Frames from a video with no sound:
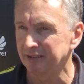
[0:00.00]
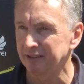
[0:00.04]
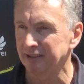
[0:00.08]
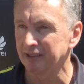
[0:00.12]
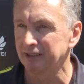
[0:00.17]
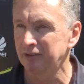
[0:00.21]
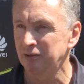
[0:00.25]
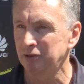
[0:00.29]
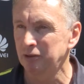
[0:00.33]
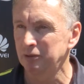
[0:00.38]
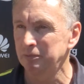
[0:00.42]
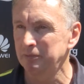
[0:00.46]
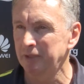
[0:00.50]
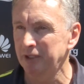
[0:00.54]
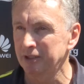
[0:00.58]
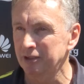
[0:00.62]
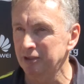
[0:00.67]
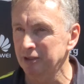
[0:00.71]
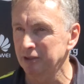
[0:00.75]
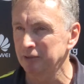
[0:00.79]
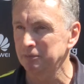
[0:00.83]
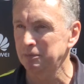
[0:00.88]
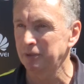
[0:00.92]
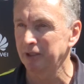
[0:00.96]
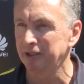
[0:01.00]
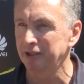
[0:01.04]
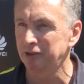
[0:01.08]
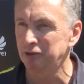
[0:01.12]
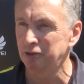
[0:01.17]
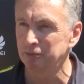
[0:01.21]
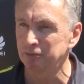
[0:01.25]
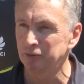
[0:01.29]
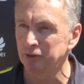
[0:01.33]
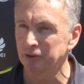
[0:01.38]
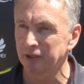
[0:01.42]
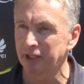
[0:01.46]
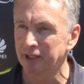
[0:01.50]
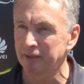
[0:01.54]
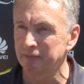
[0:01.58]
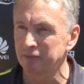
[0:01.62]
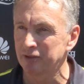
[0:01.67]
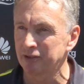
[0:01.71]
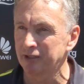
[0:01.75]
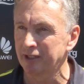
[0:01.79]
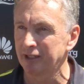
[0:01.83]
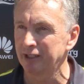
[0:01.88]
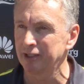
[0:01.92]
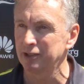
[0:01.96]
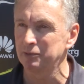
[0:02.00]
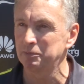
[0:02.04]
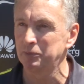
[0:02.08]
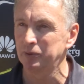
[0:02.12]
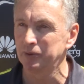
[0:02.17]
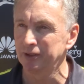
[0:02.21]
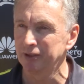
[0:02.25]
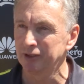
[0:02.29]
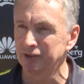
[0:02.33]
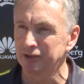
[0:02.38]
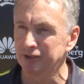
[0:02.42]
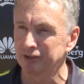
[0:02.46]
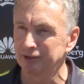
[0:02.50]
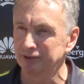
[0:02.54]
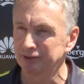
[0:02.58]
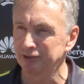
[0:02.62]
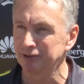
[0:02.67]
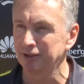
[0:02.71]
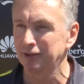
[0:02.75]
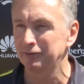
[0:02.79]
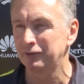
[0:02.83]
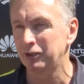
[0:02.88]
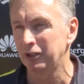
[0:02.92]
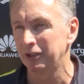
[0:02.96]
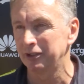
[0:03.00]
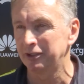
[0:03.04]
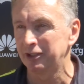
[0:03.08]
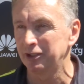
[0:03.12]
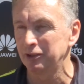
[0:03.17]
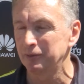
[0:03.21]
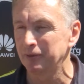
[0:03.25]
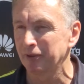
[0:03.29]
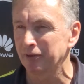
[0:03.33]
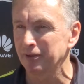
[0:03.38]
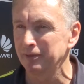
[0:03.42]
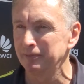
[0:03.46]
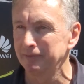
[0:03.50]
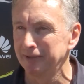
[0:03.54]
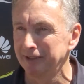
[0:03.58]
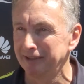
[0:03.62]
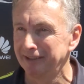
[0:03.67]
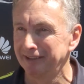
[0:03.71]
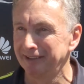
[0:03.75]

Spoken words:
He told me he's got to play two more games to get his bonus, so I've got to deal with him.